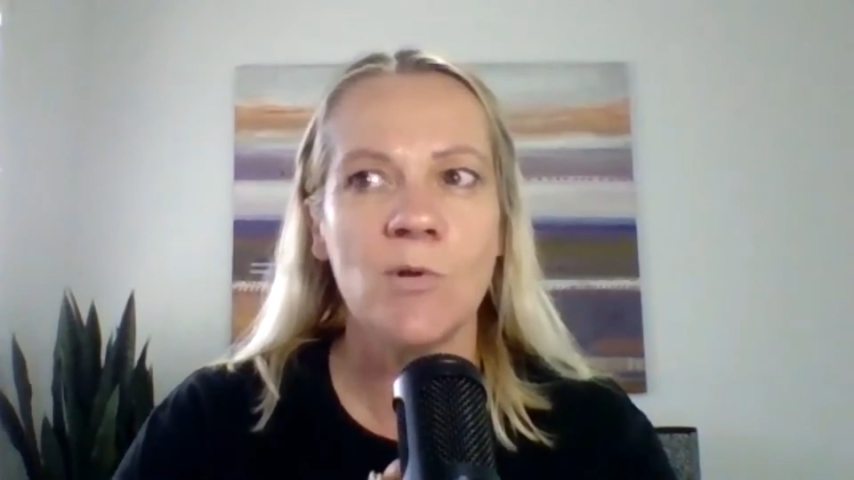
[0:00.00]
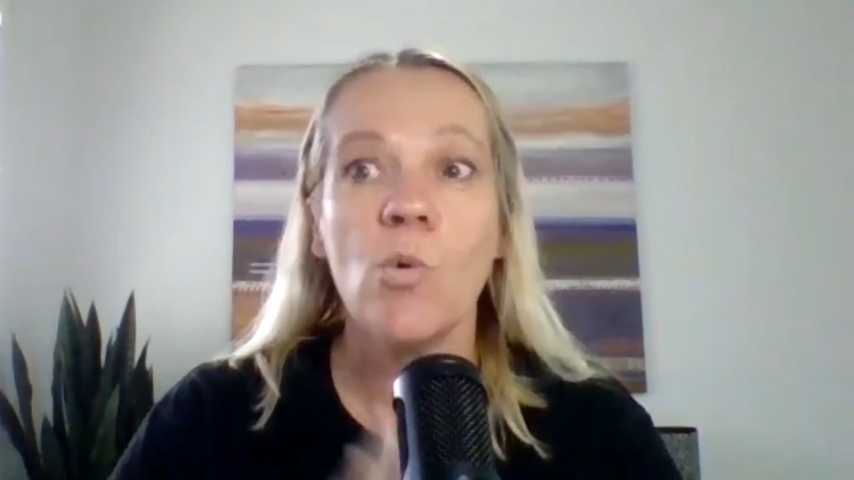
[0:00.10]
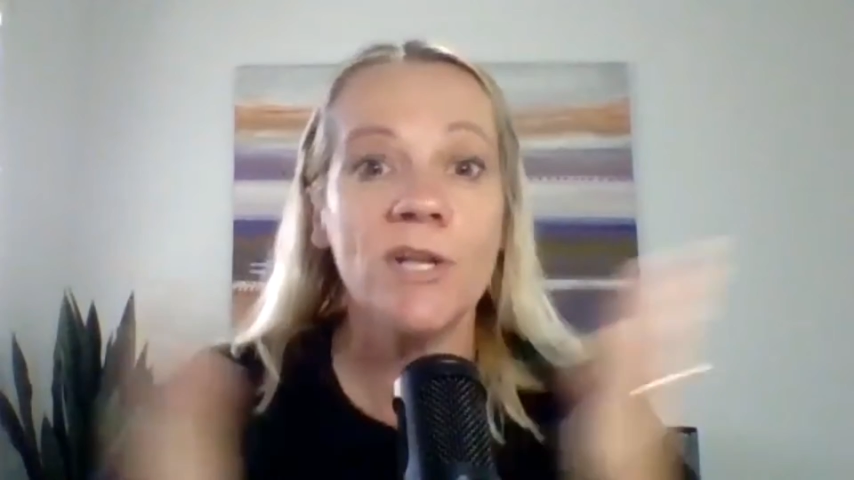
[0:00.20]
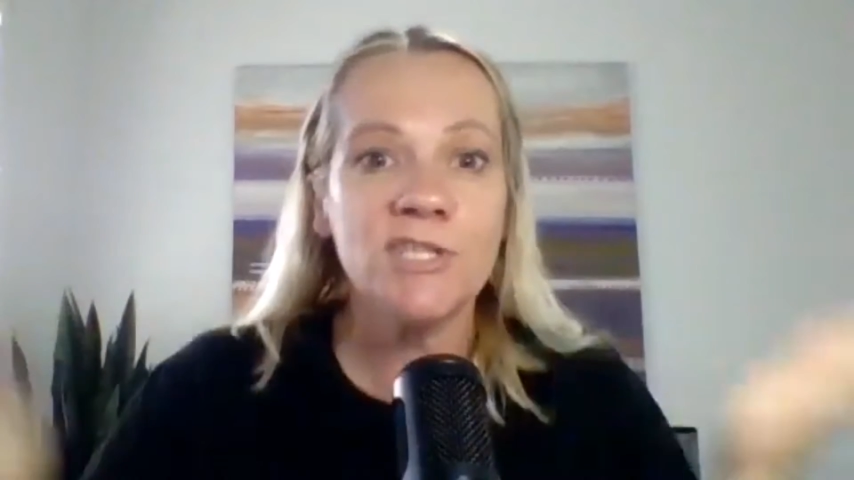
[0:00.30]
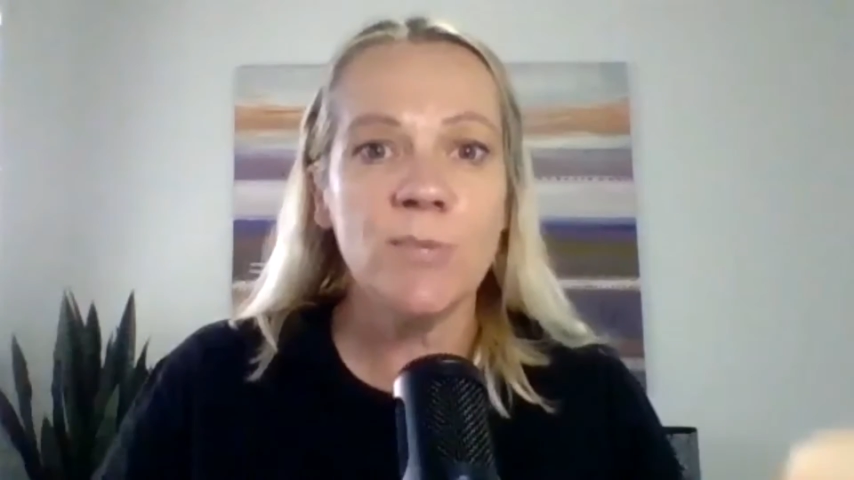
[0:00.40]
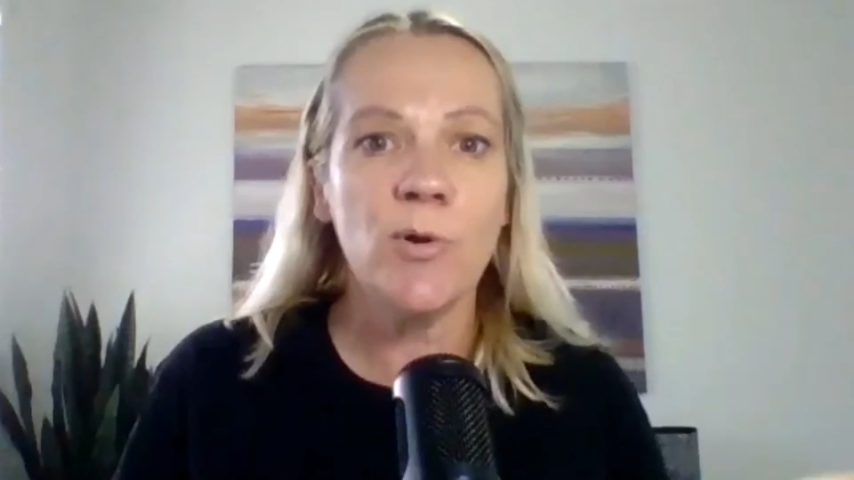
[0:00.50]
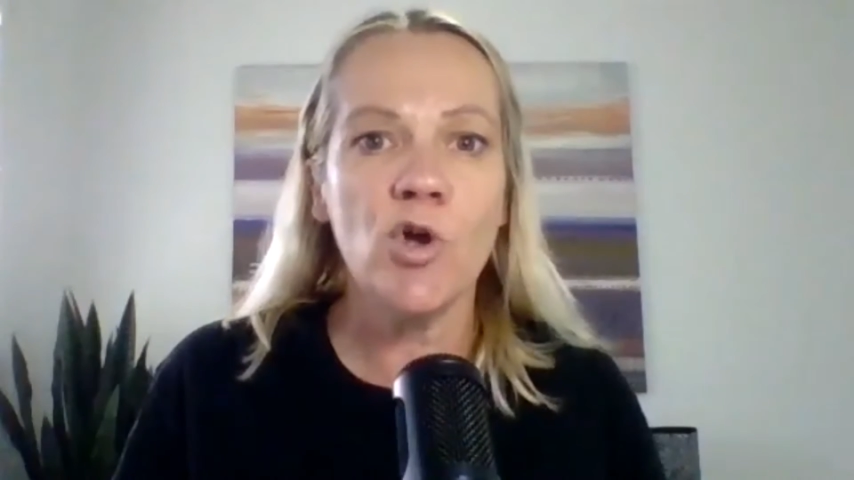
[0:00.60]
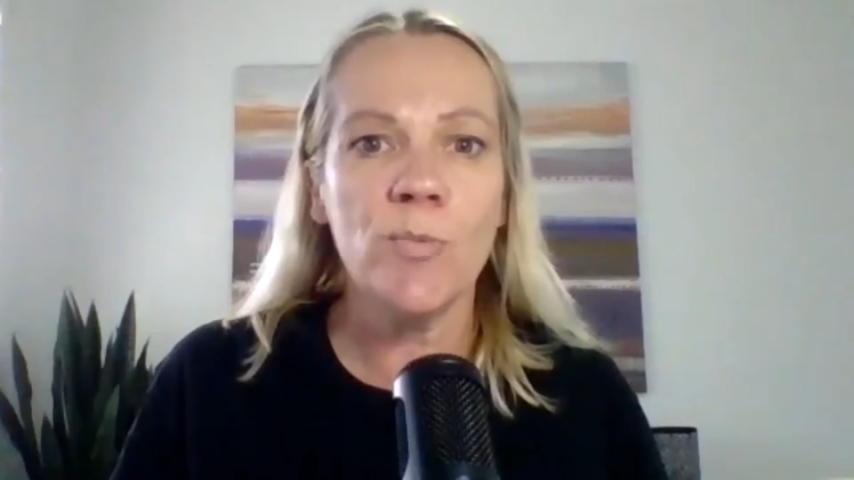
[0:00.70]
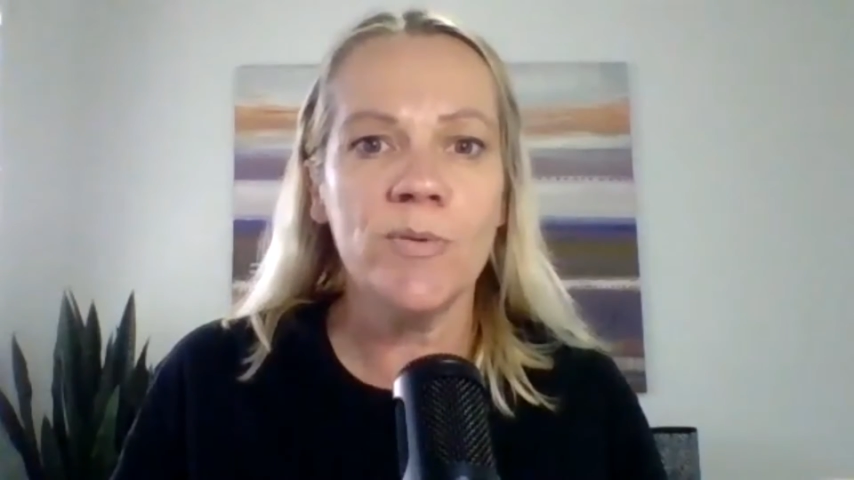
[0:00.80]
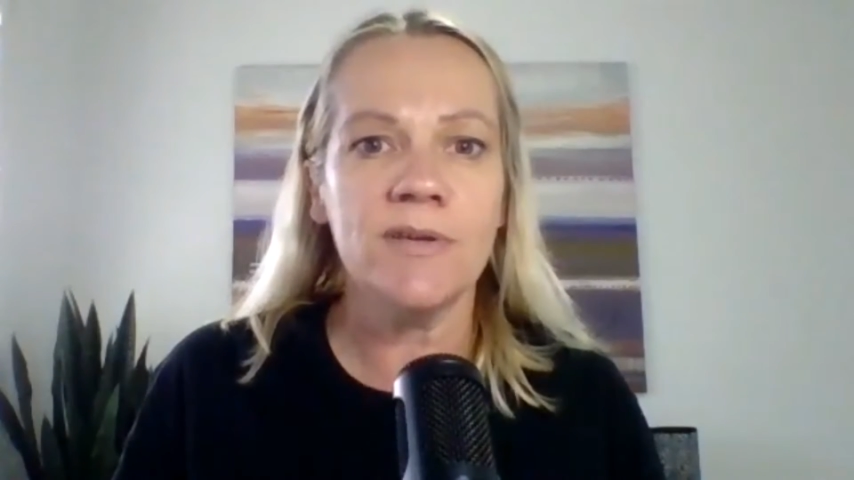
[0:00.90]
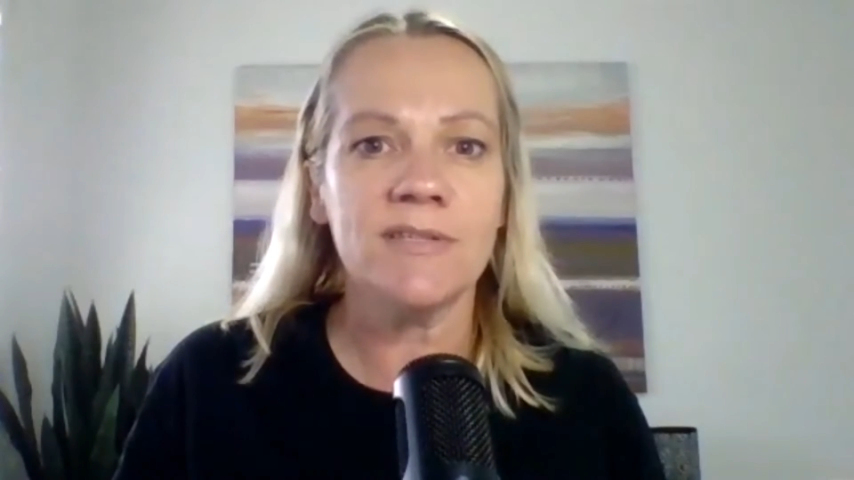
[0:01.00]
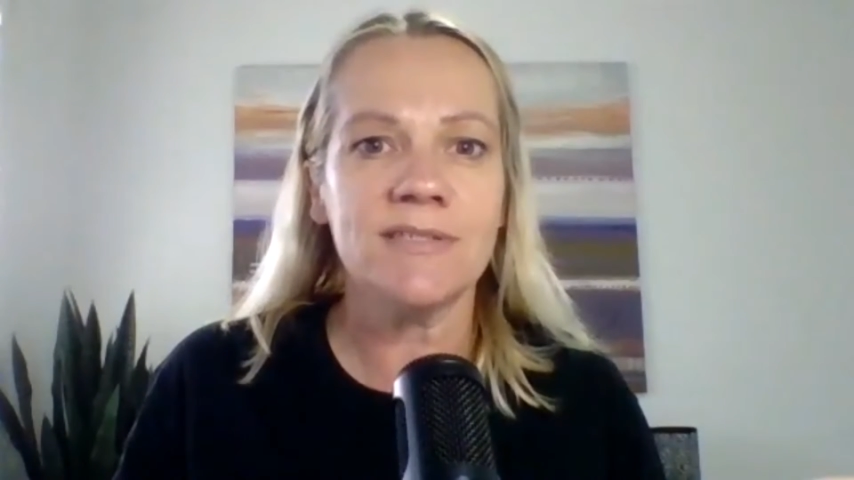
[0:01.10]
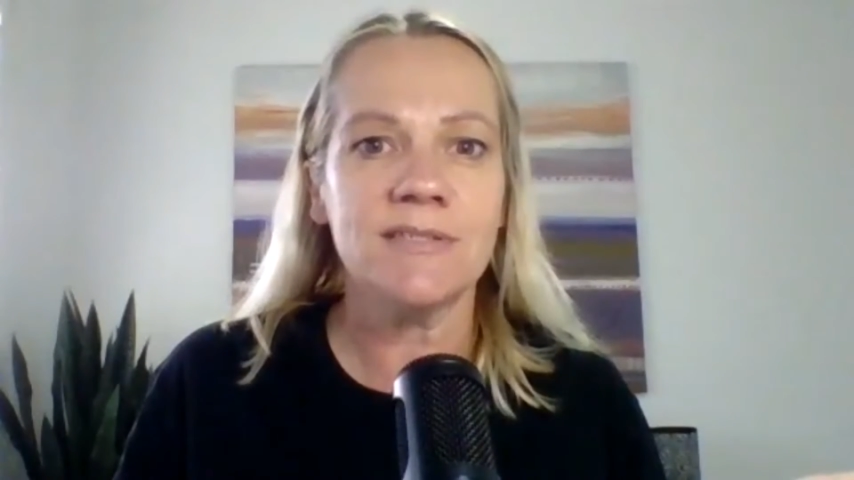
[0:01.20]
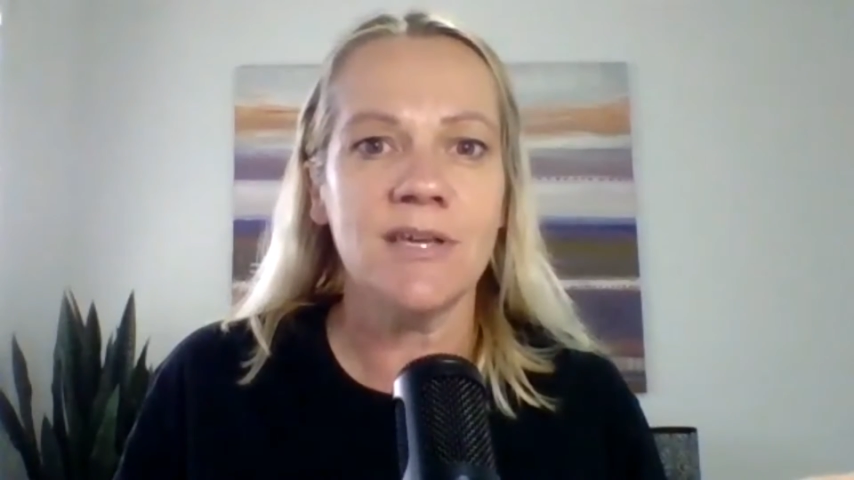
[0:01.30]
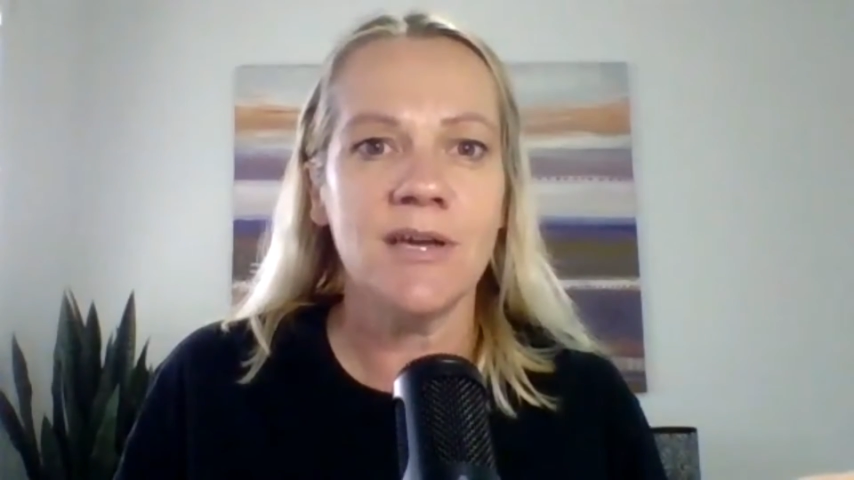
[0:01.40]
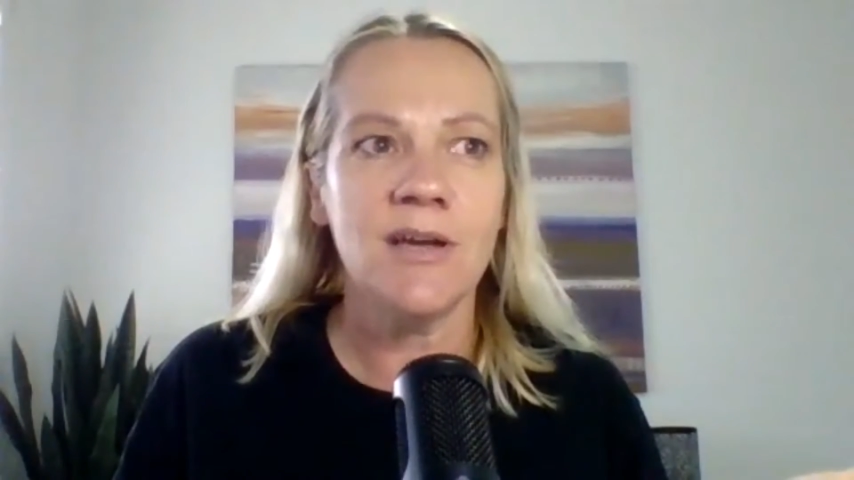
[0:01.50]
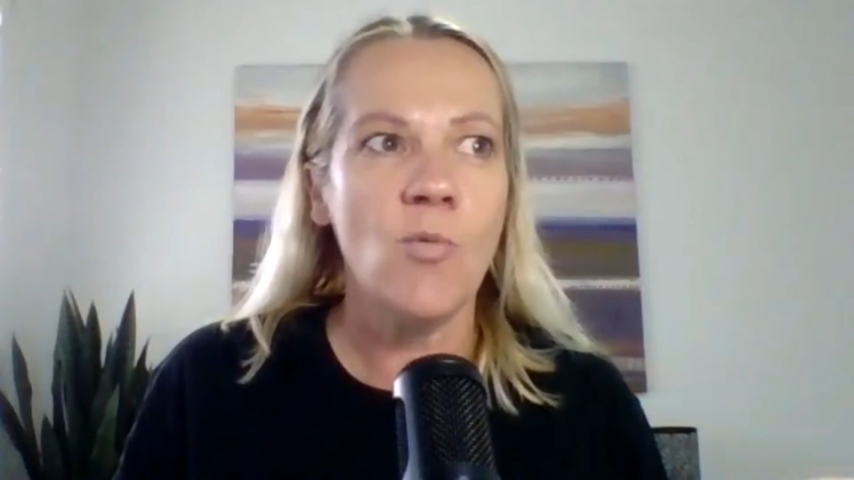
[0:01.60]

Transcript: What is your purpose?